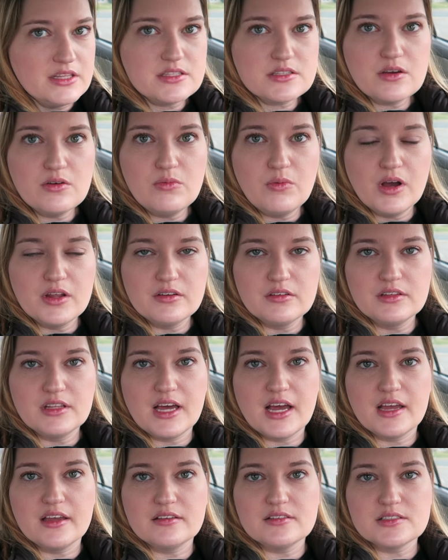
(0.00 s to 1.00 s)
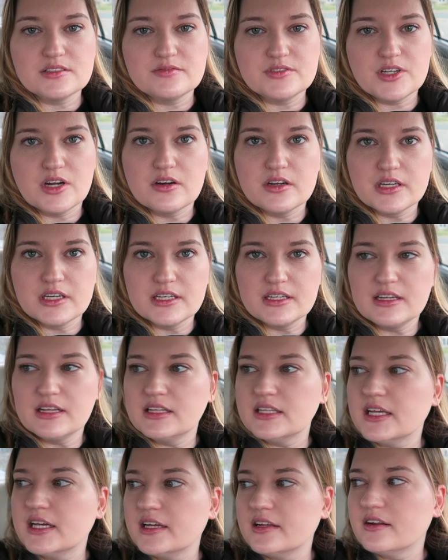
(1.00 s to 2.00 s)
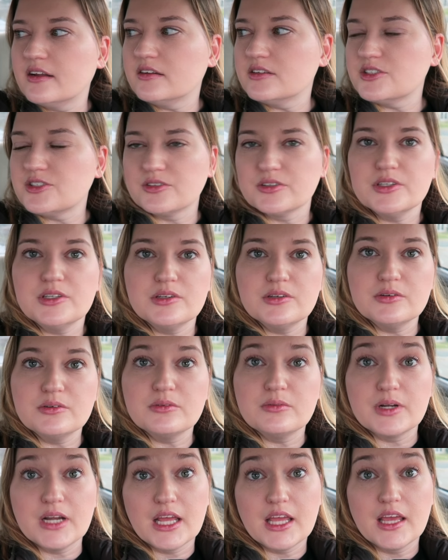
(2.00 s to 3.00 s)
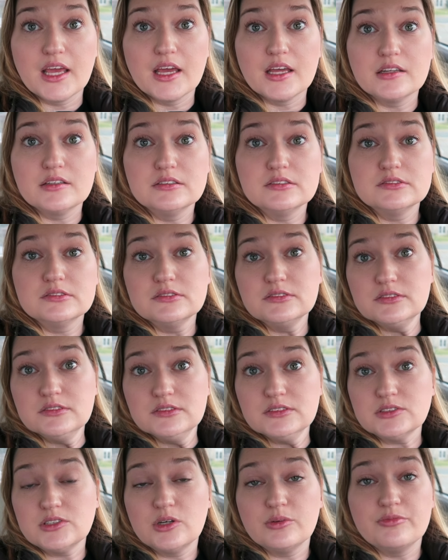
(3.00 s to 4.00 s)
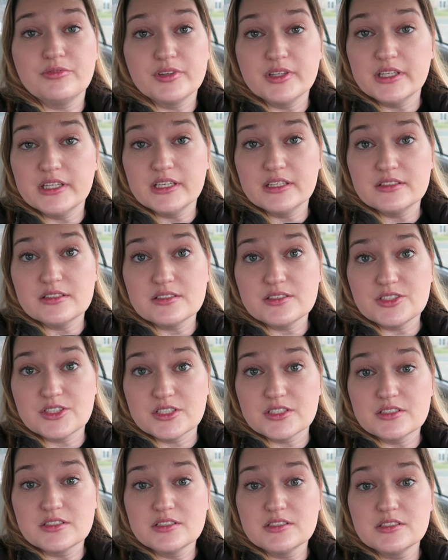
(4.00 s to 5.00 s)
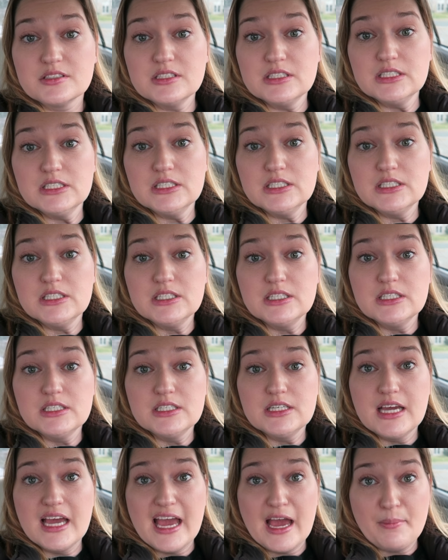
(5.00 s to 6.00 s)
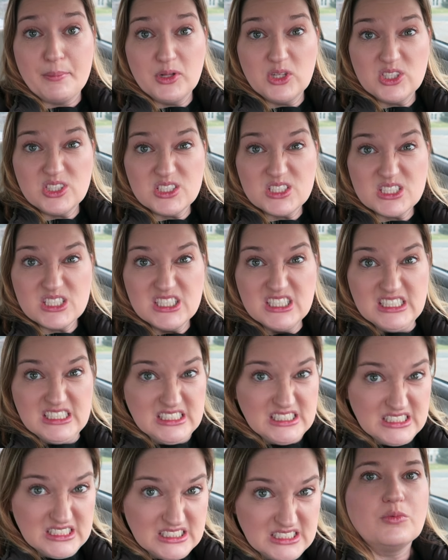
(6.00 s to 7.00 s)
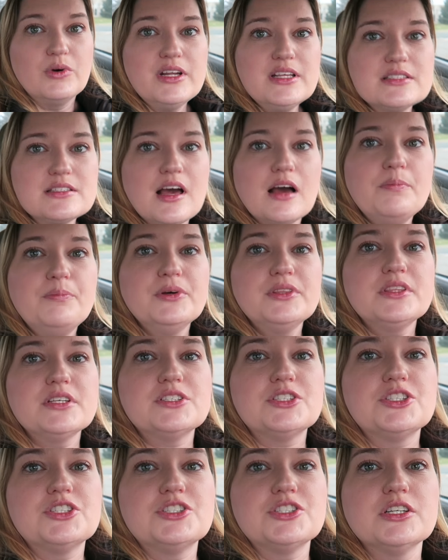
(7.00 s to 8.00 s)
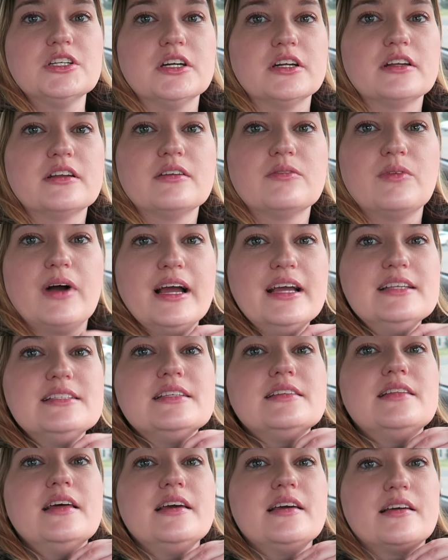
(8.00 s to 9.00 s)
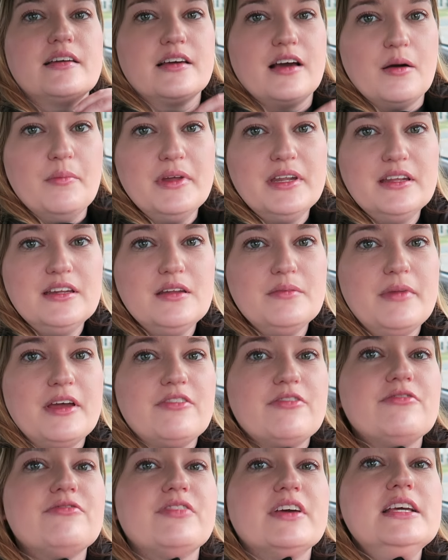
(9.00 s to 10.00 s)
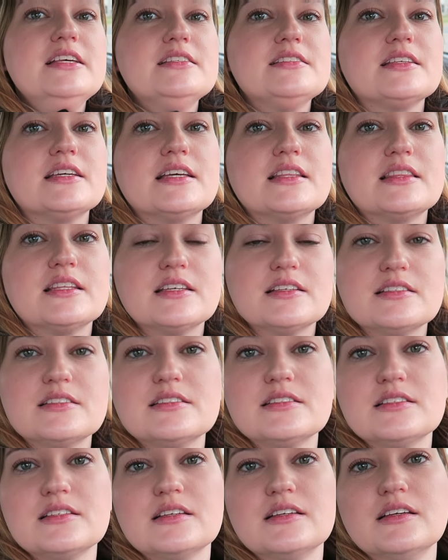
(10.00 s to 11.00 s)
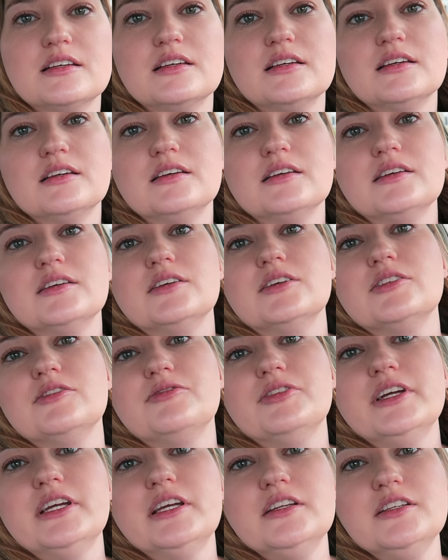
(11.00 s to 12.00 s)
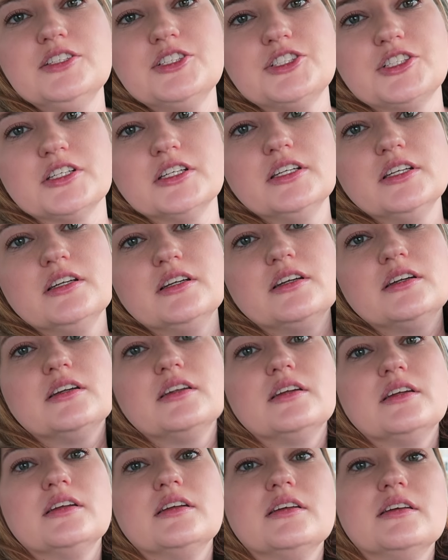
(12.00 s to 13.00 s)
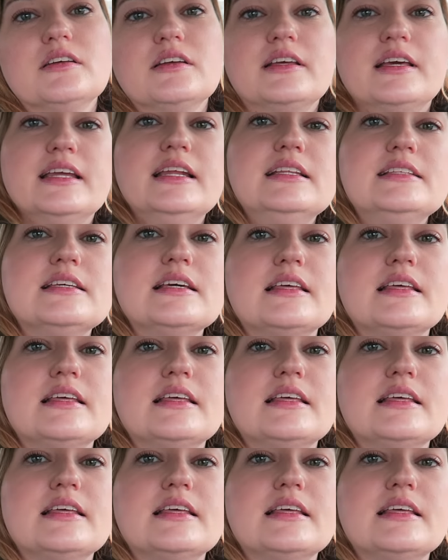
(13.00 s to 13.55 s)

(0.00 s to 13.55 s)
let's go wander the aisles of Target and then I'll show you what I get. Hopefully it's just apples. What is up with this shirt? Why is it like coming into my face like this? Freaking shirt. Get it